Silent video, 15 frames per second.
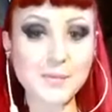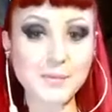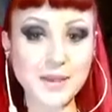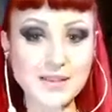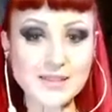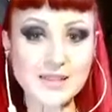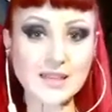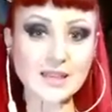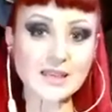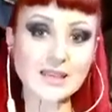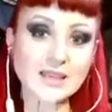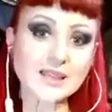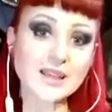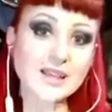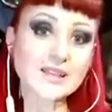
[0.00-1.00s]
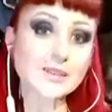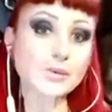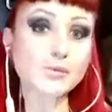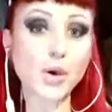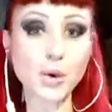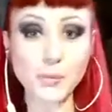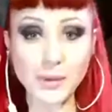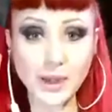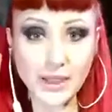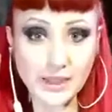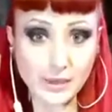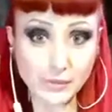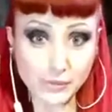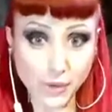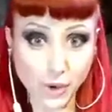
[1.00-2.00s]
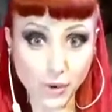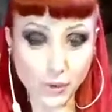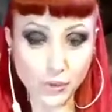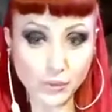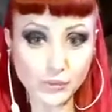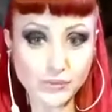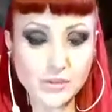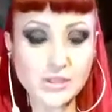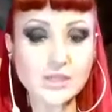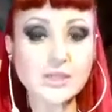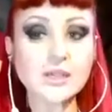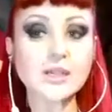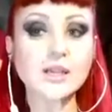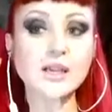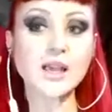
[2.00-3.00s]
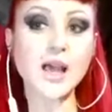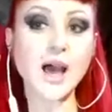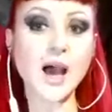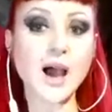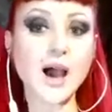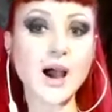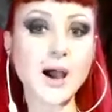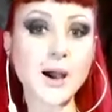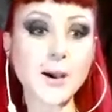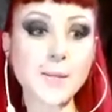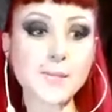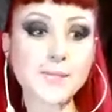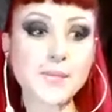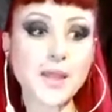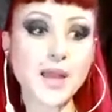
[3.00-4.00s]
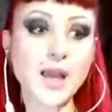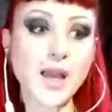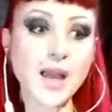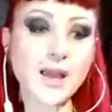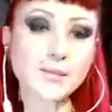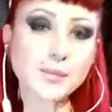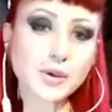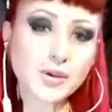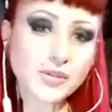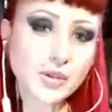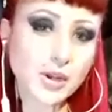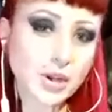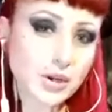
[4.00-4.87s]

Basically, there's a role play involved. And because a lot